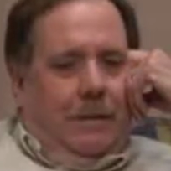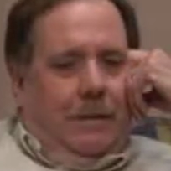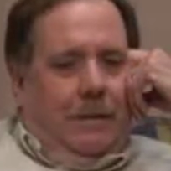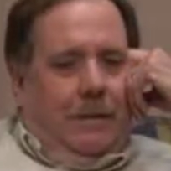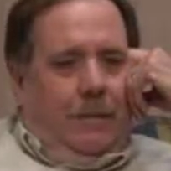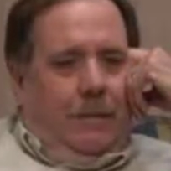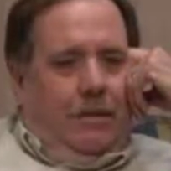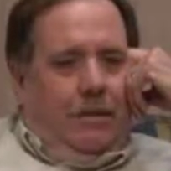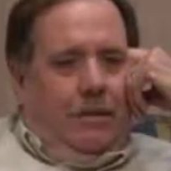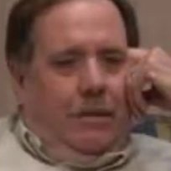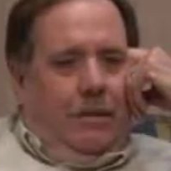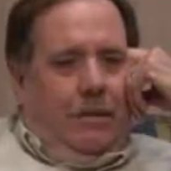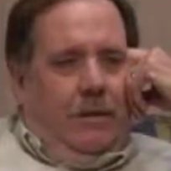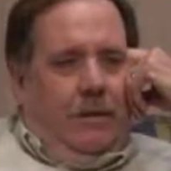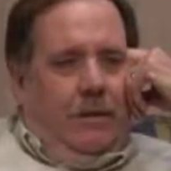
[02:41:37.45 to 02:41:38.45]
and the
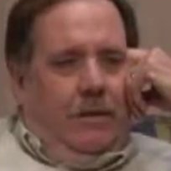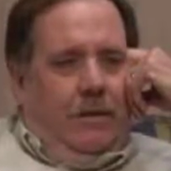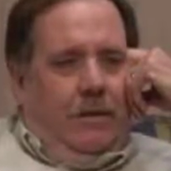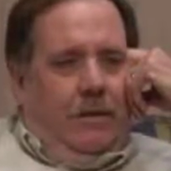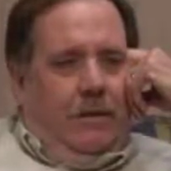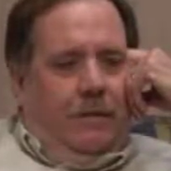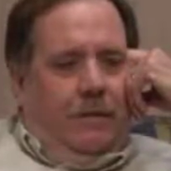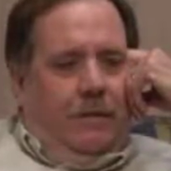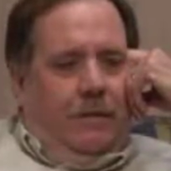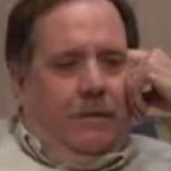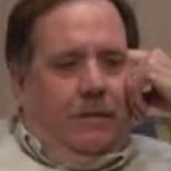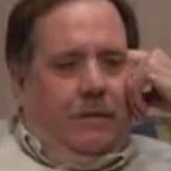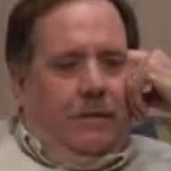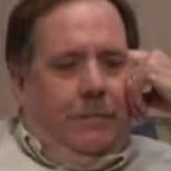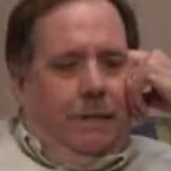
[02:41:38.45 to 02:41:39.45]
machinists,
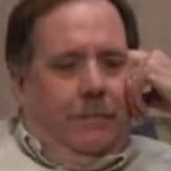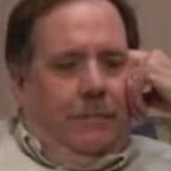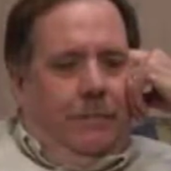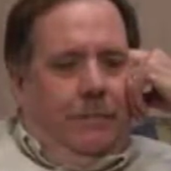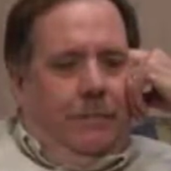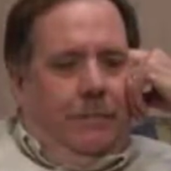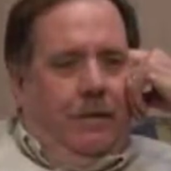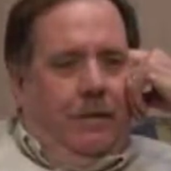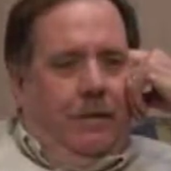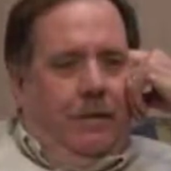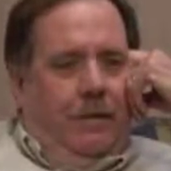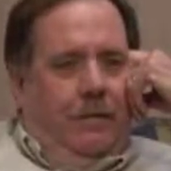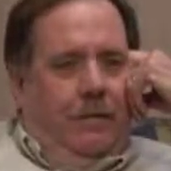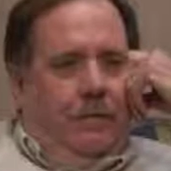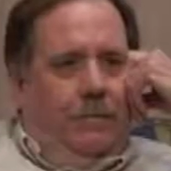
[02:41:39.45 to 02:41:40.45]
uh, each of the
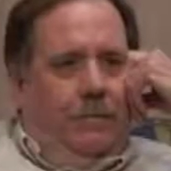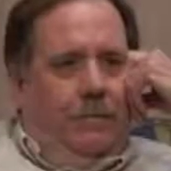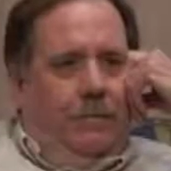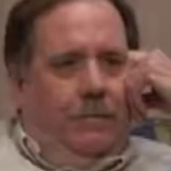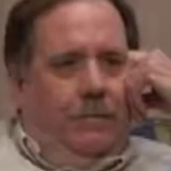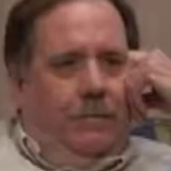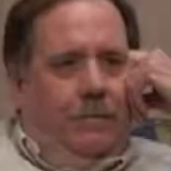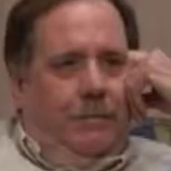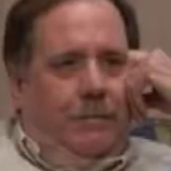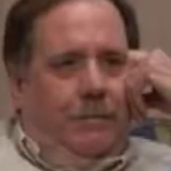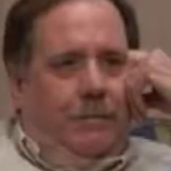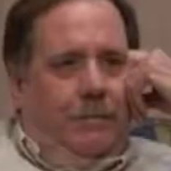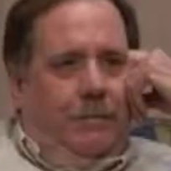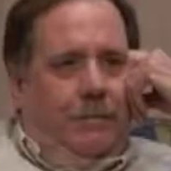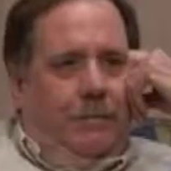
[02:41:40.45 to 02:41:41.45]
unions,
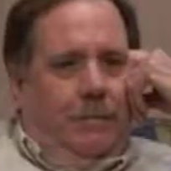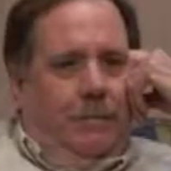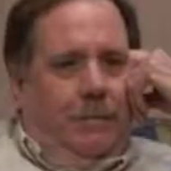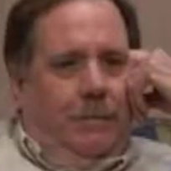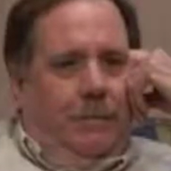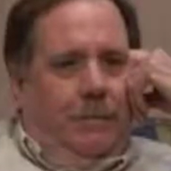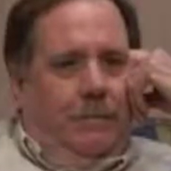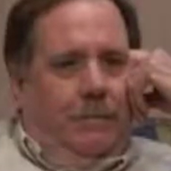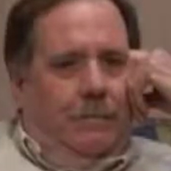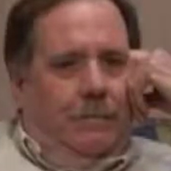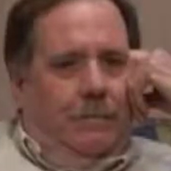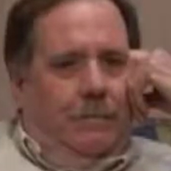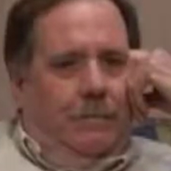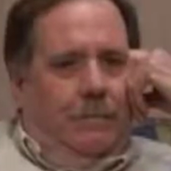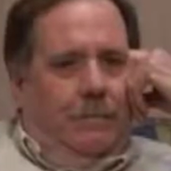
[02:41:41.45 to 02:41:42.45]
um,
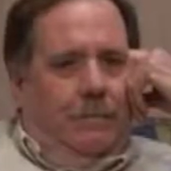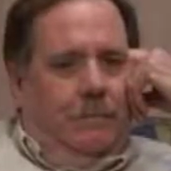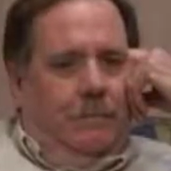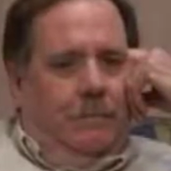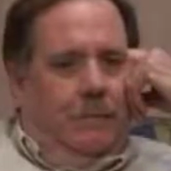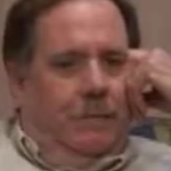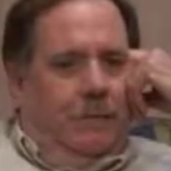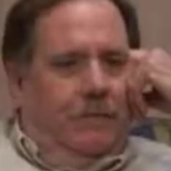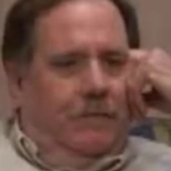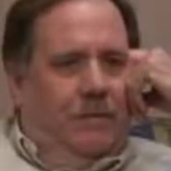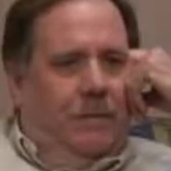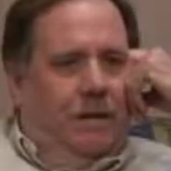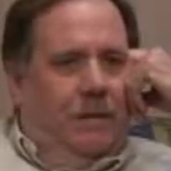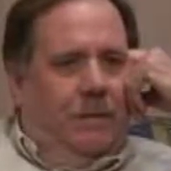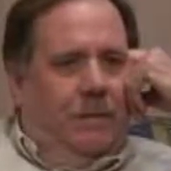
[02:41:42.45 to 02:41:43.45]
we were
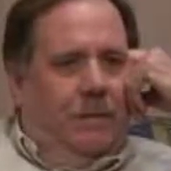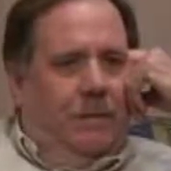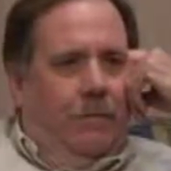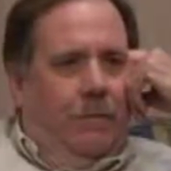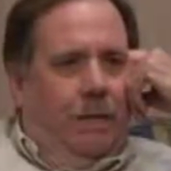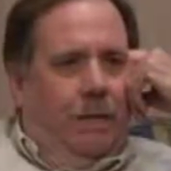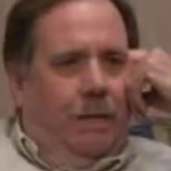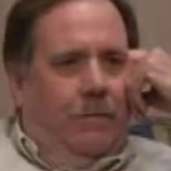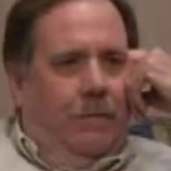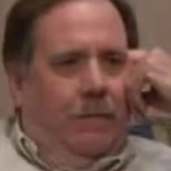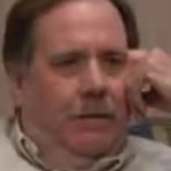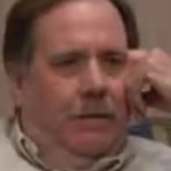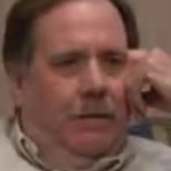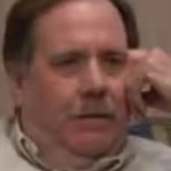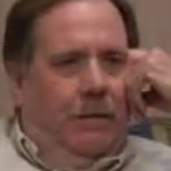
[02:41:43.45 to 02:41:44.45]
assigned through the
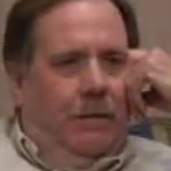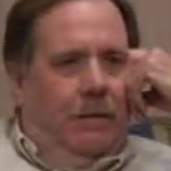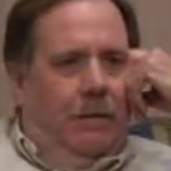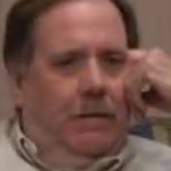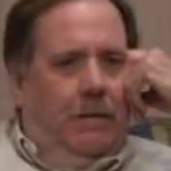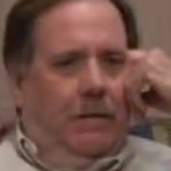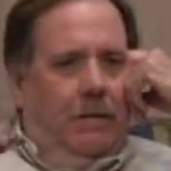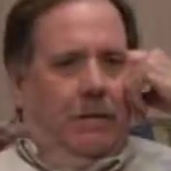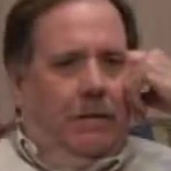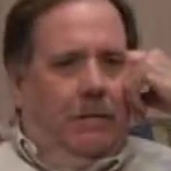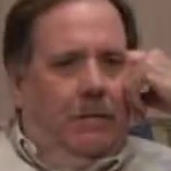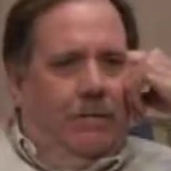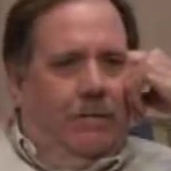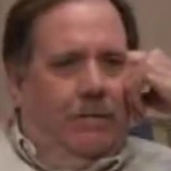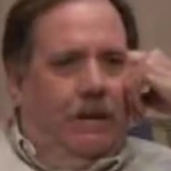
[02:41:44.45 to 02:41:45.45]
AFL-CIO,
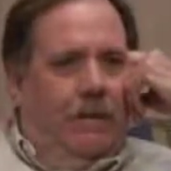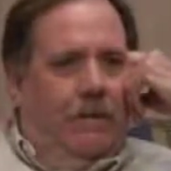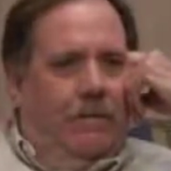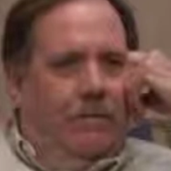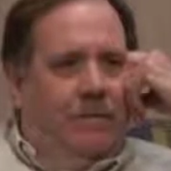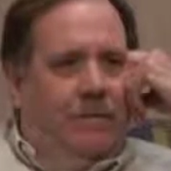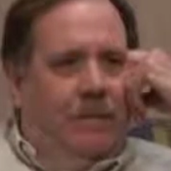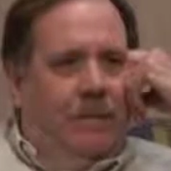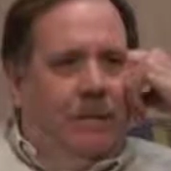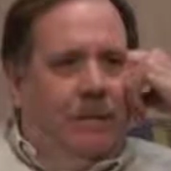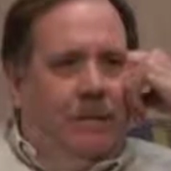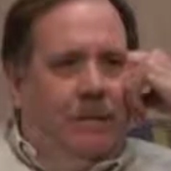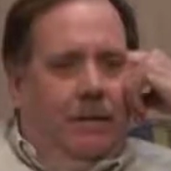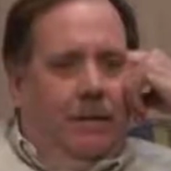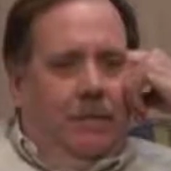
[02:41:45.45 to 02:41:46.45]
different states.
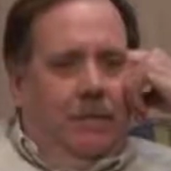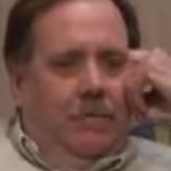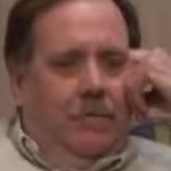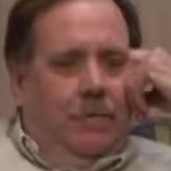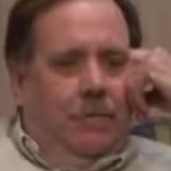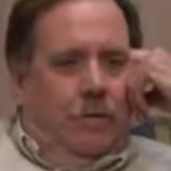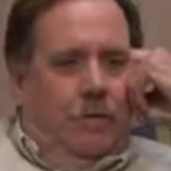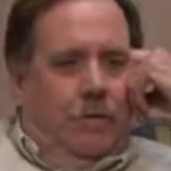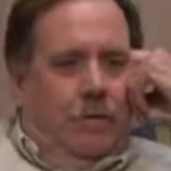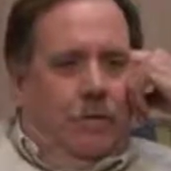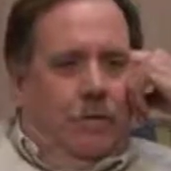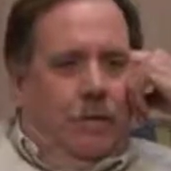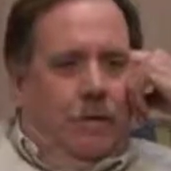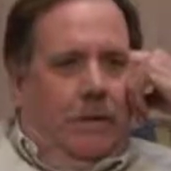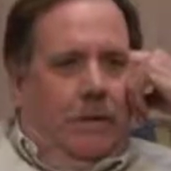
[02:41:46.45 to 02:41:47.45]
Georgia
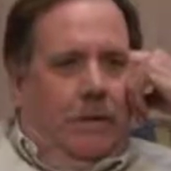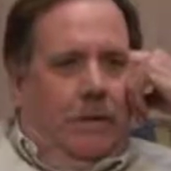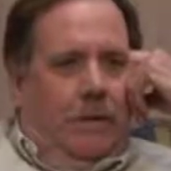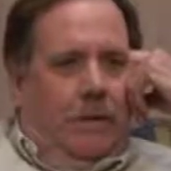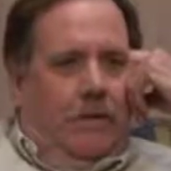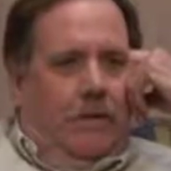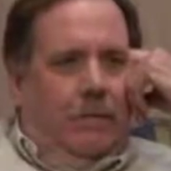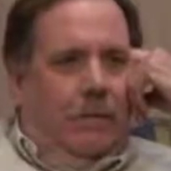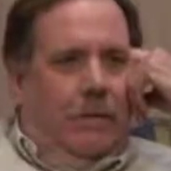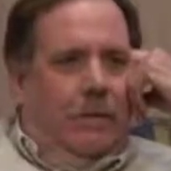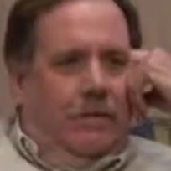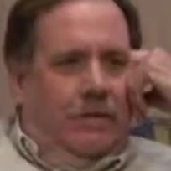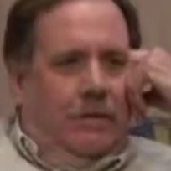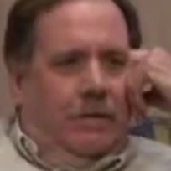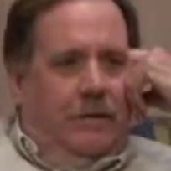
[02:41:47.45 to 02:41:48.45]
was one of ours in
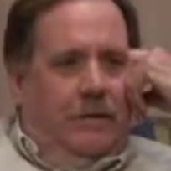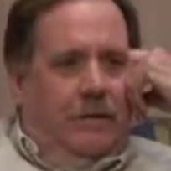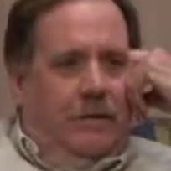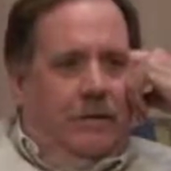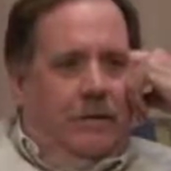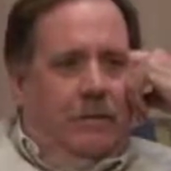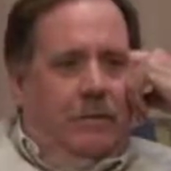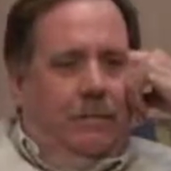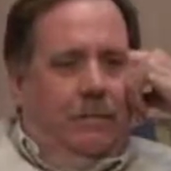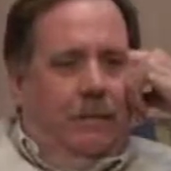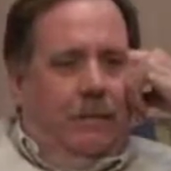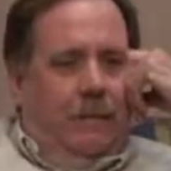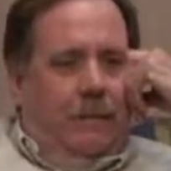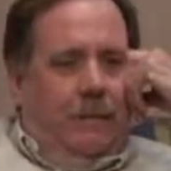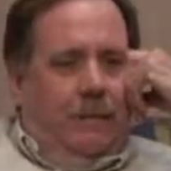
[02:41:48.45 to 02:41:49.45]
Washington. So,
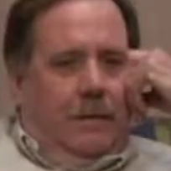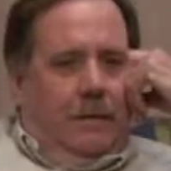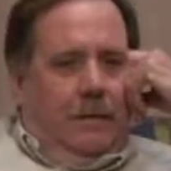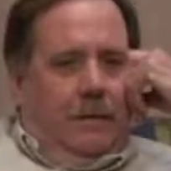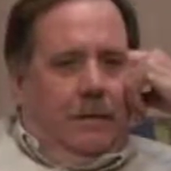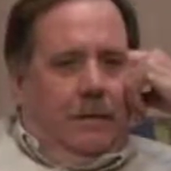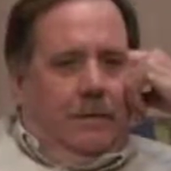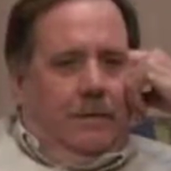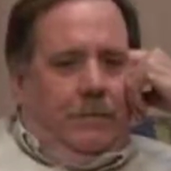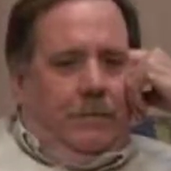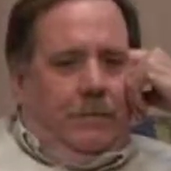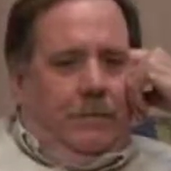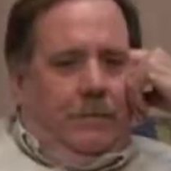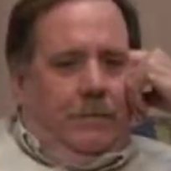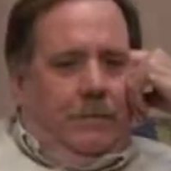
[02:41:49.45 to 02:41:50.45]

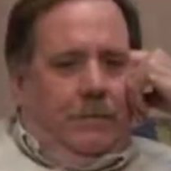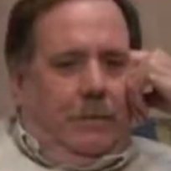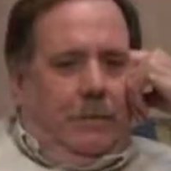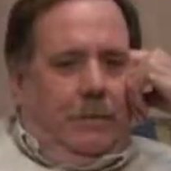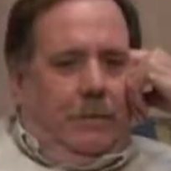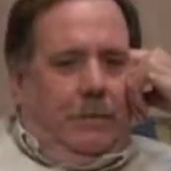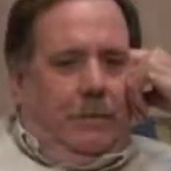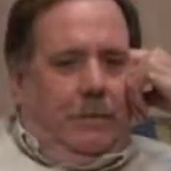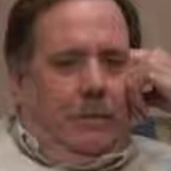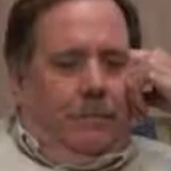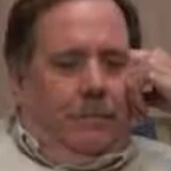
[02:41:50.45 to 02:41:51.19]
so